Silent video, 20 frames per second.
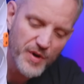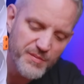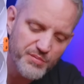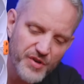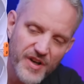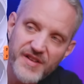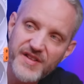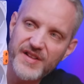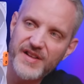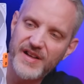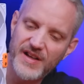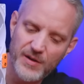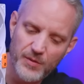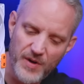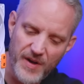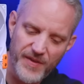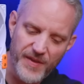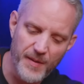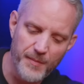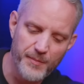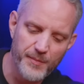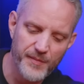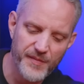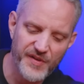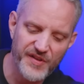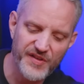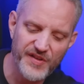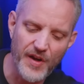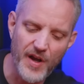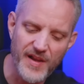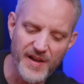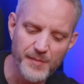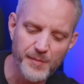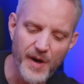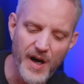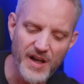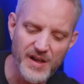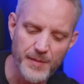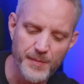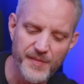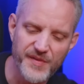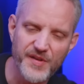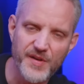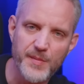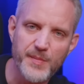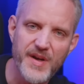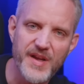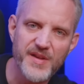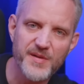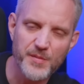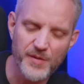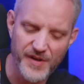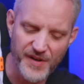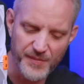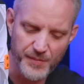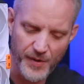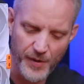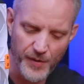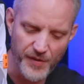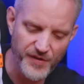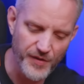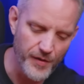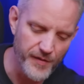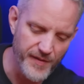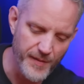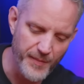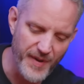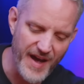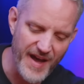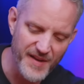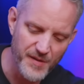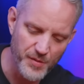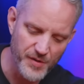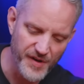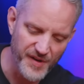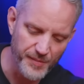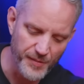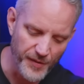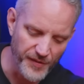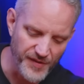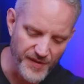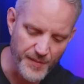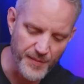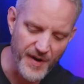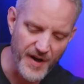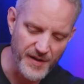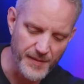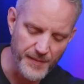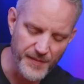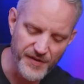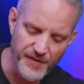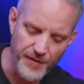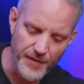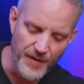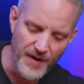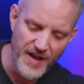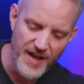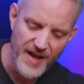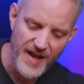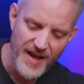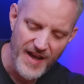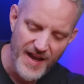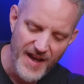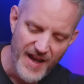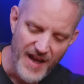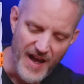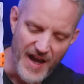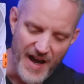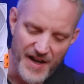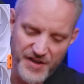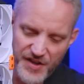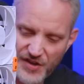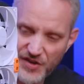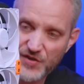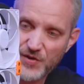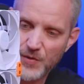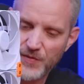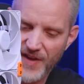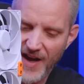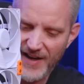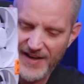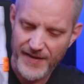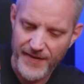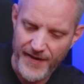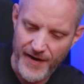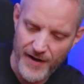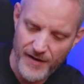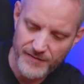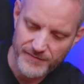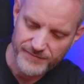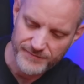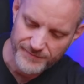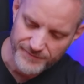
reprinting with a solid bottom so the pins weren't exposed, or the pads weren't exposed on the bottom. So I just screwed that in there,